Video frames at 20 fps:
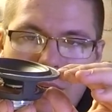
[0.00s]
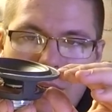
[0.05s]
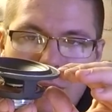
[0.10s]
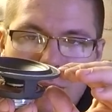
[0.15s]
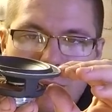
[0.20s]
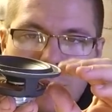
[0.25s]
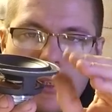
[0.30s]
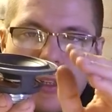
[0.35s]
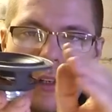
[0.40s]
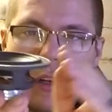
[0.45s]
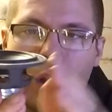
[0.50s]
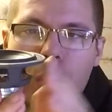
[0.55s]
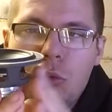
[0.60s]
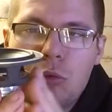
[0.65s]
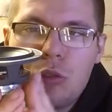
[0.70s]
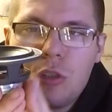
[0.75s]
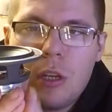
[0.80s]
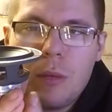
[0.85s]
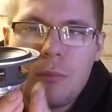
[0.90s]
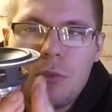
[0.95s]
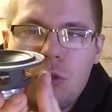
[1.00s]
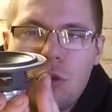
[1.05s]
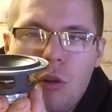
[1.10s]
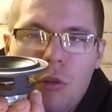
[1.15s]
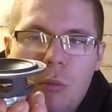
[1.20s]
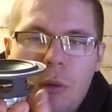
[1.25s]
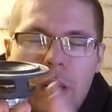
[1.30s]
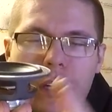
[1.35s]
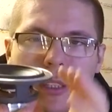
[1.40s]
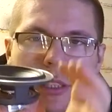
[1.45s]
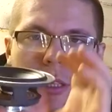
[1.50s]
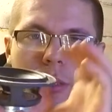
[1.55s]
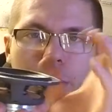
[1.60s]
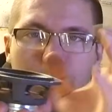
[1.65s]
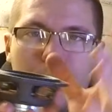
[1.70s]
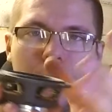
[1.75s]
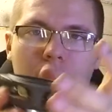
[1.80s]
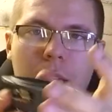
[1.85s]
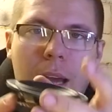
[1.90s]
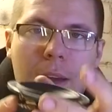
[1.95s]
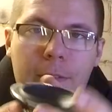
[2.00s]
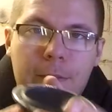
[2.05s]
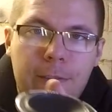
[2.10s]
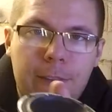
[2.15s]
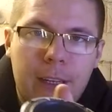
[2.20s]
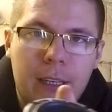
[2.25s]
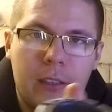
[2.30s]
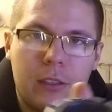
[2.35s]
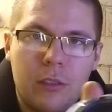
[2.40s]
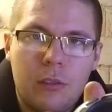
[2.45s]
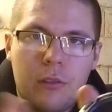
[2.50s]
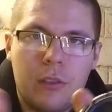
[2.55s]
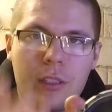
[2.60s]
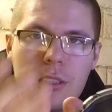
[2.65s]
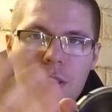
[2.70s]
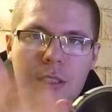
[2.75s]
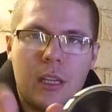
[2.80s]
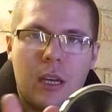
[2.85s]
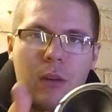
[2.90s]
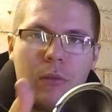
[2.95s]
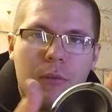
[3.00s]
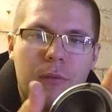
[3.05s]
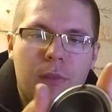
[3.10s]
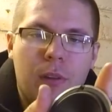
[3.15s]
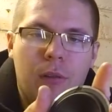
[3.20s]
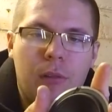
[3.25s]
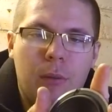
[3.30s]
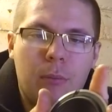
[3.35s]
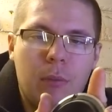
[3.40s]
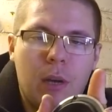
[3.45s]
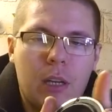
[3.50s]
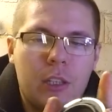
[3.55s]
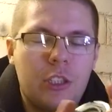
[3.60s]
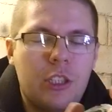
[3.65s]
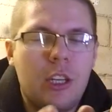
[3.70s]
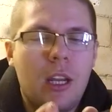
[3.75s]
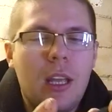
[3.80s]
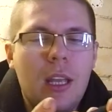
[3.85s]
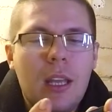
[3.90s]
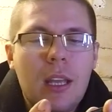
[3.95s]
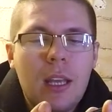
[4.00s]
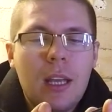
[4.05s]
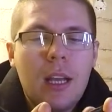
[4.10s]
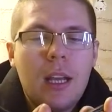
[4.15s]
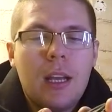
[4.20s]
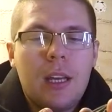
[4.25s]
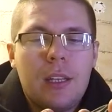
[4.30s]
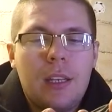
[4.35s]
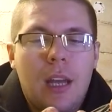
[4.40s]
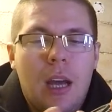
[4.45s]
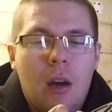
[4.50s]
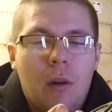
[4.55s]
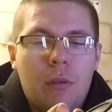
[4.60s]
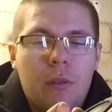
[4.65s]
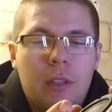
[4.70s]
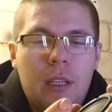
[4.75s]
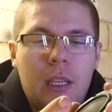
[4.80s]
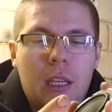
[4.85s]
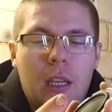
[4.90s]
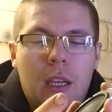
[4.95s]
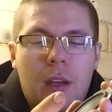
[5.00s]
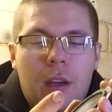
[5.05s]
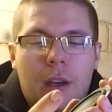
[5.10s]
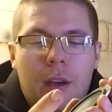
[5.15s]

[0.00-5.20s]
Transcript: it will close up so much, it will affect on the sound very much. Now the